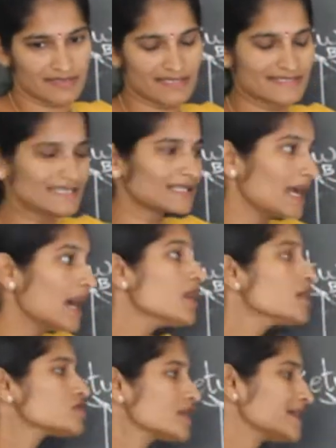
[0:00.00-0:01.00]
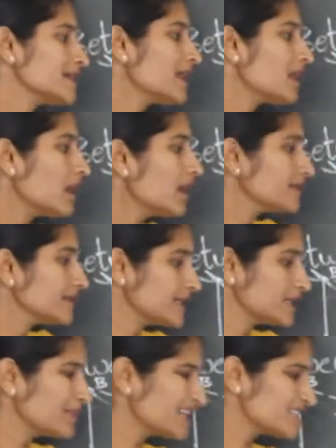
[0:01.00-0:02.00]
Is it clear? So here the
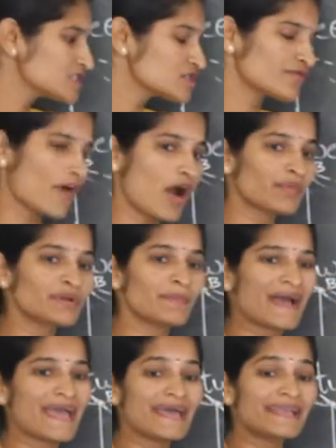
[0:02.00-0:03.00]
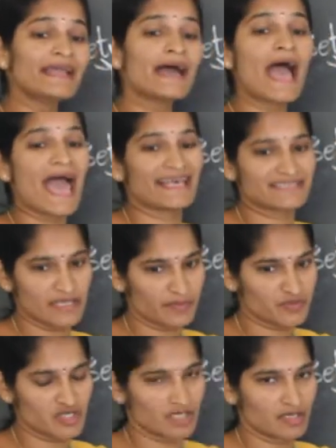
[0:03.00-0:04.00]
image is formed by an
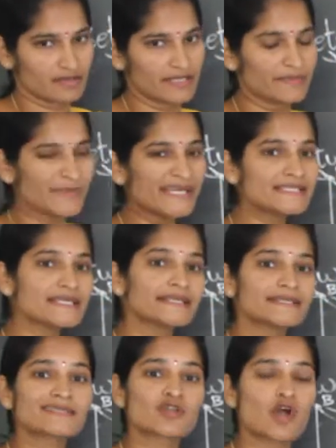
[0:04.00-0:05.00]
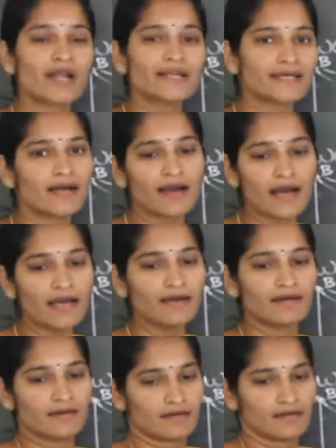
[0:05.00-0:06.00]
assumption. That means it is not
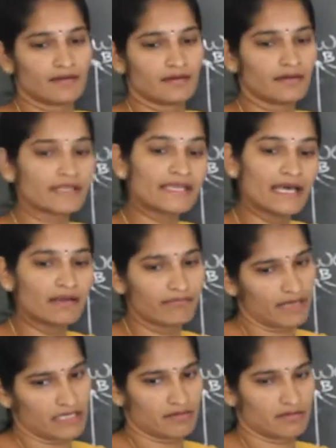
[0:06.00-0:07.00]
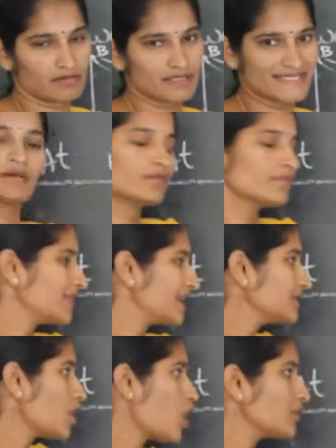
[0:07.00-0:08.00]
a real one.
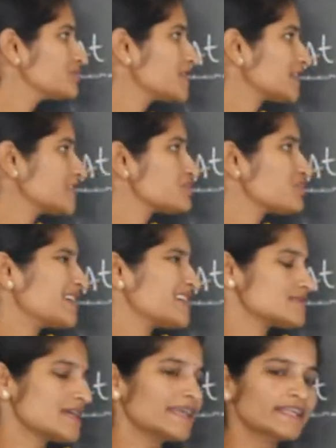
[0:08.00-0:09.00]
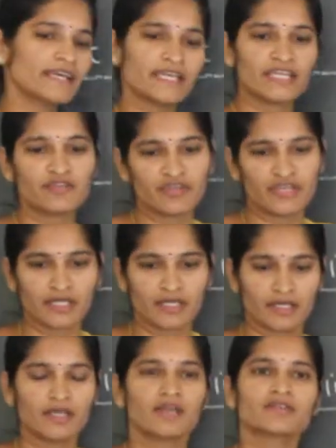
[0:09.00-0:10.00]
When the object is placed at infinity.